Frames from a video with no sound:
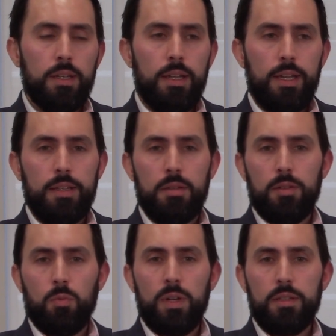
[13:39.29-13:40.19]
And
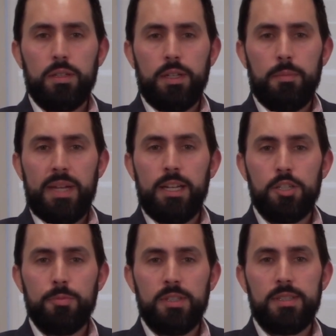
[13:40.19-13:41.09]
what the
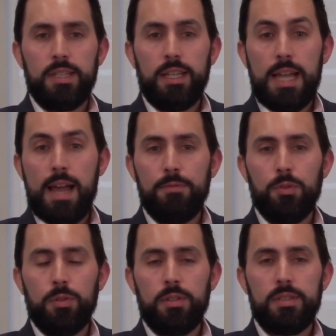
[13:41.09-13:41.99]
management said
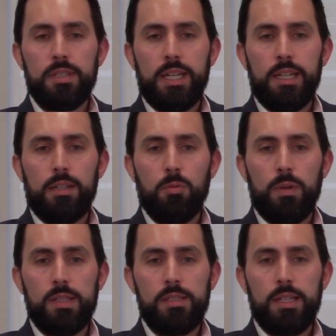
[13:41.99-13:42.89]
after the sale
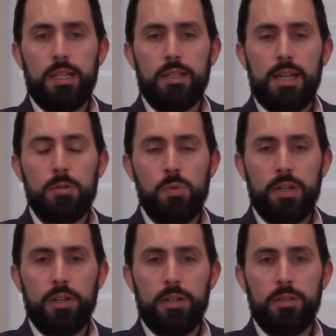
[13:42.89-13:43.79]
was that
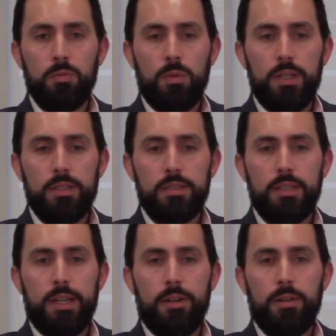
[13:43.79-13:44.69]
AquaGuard was
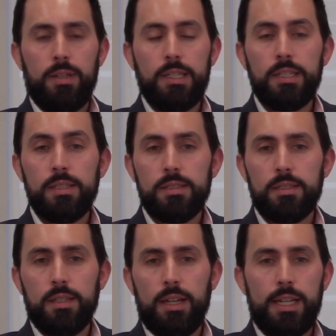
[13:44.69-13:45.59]
their
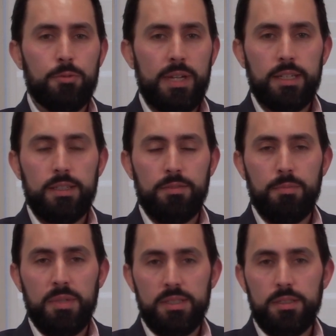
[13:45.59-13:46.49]
least
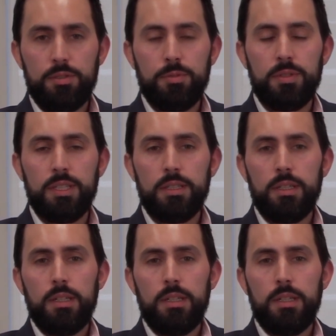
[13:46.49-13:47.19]
attractive business unit.